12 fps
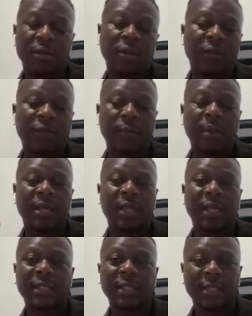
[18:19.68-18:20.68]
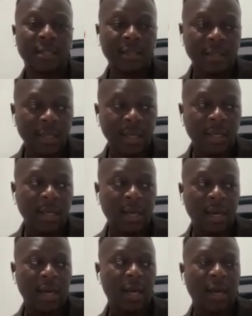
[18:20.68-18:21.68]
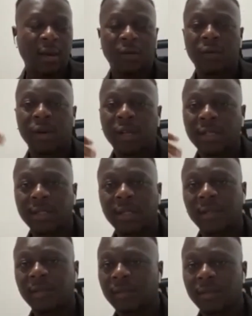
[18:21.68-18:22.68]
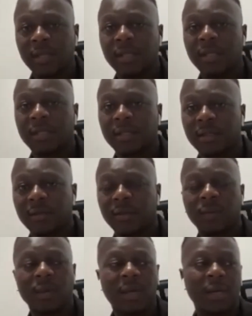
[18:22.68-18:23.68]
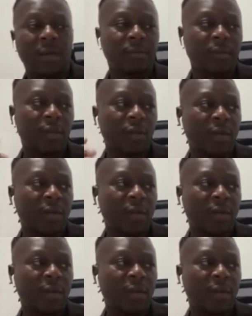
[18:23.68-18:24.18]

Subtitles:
everybody that's our race needs to you know,